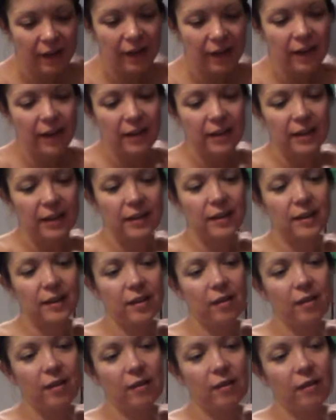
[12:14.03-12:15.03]
This is
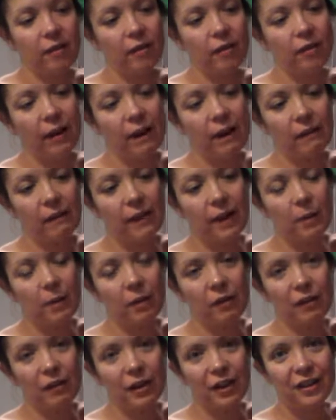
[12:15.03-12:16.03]
all great fiber for
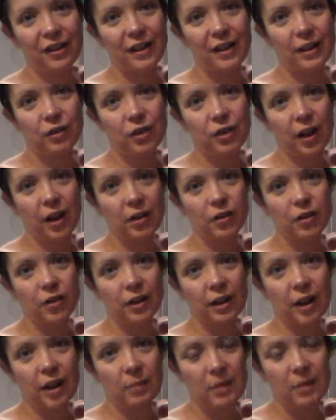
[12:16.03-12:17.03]
your digestion. I
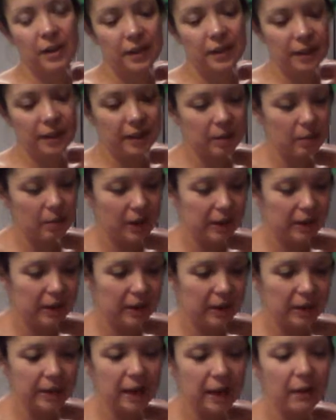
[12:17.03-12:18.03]
mean, this is amazing
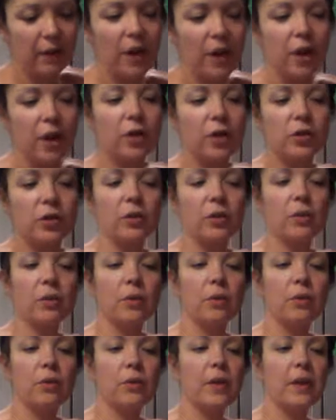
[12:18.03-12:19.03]
stuff. So
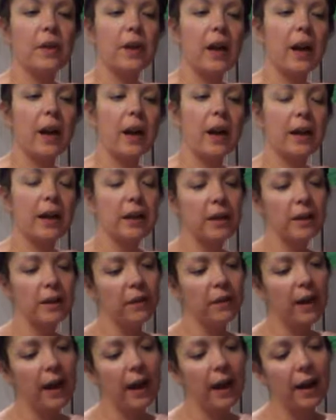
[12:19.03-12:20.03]
they kind of
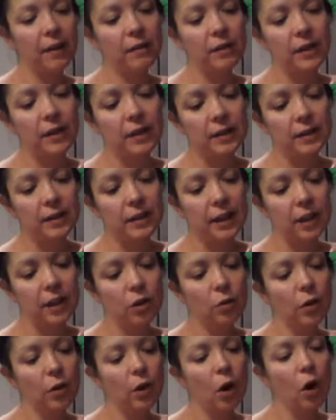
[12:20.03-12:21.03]
have these, like you
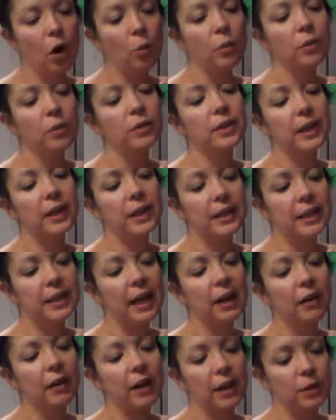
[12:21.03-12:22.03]
could almost like tear
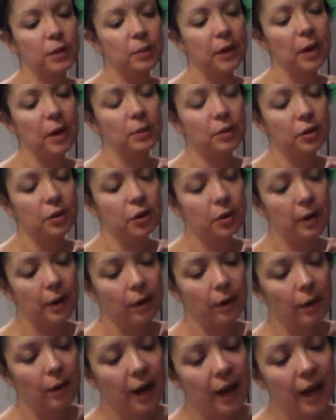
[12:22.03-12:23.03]
it, is what I was doing,
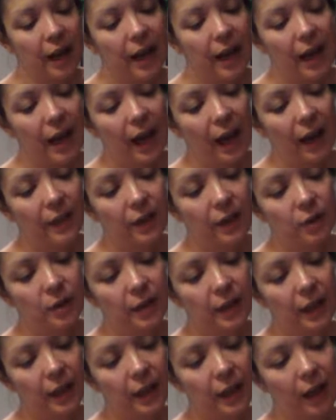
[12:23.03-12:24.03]
right? And there's
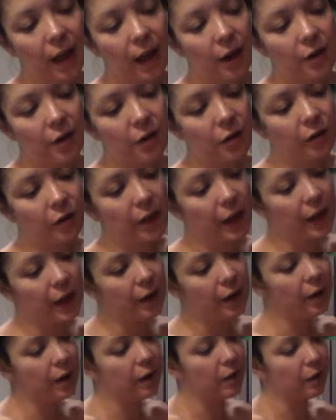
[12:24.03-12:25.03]
like the
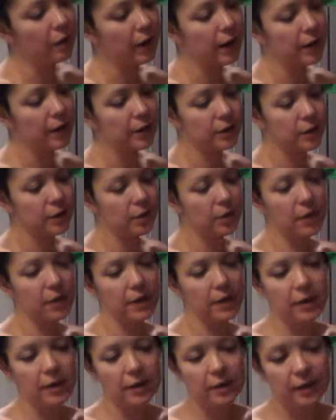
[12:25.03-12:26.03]
underlayer, right? So on
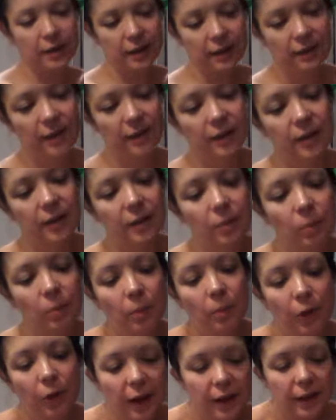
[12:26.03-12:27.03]
this is a
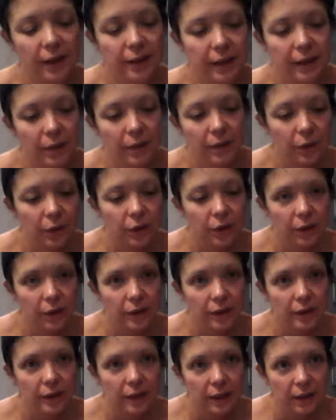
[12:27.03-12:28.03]
great example. You can
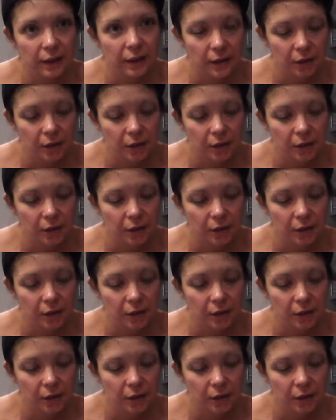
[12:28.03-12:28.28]
see this.